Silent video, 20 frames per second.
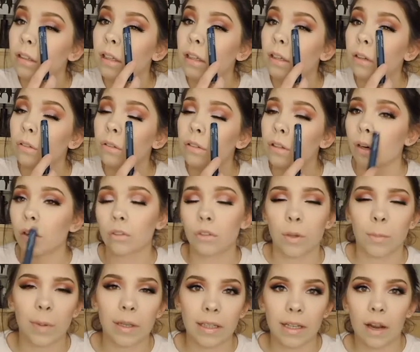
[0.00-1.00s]
you know, start
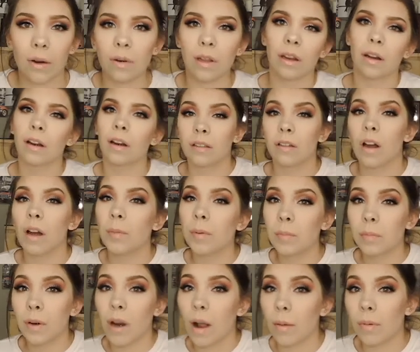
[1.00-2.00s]
dripping down here. It's a
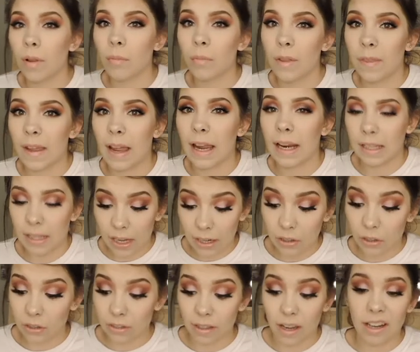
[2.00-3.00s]
common problem with
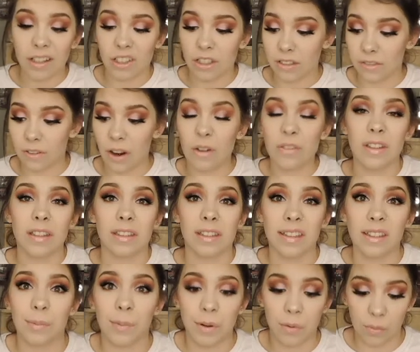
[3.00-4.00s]
eyeliners. I just found that
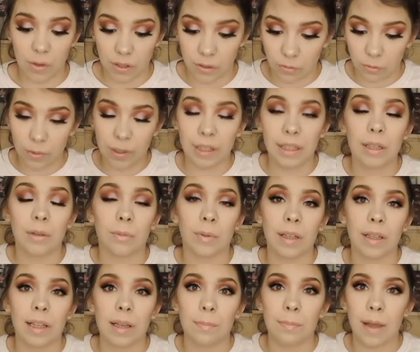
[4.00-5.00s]
this one was really,
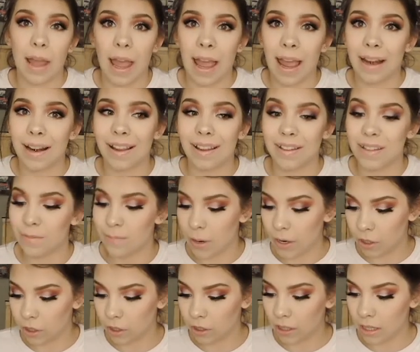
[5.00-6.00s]
really bad,
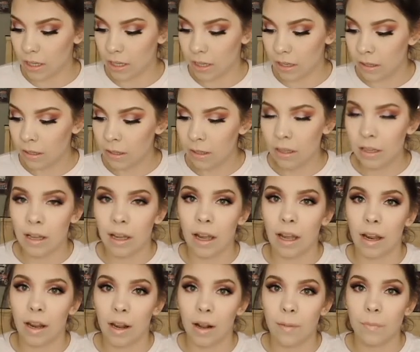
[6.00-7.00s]
especially
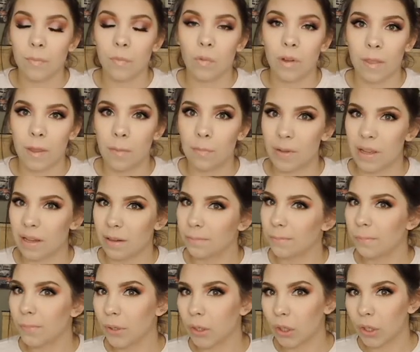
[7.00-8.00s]
with it
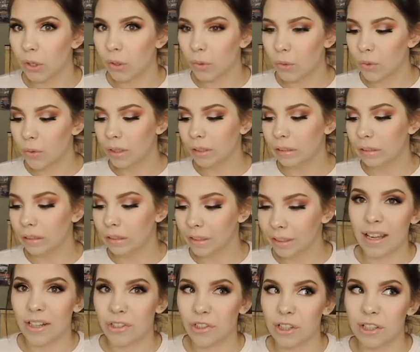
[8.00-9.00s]
being blue.
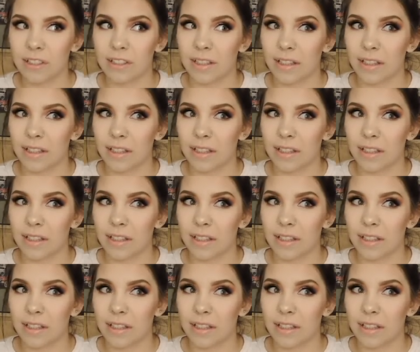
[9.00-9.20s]
It